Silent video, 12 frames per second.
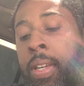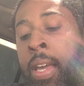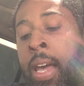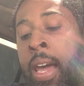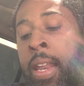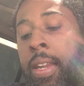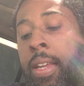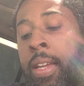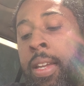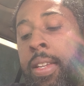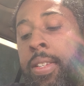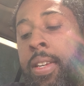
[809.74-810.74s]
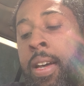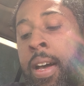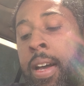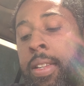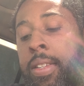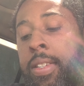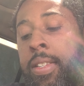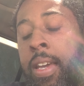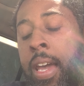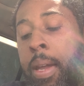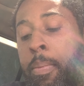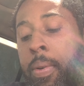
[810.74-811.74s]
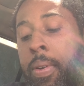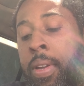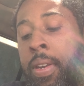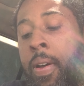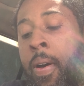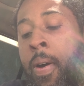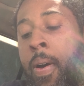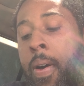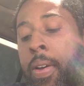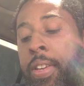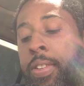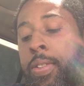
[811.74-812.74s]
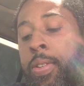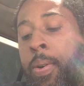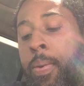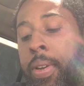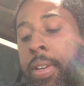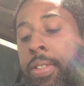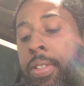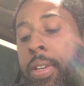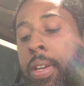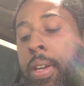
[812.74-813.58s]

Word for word: and is unstable in all his doings,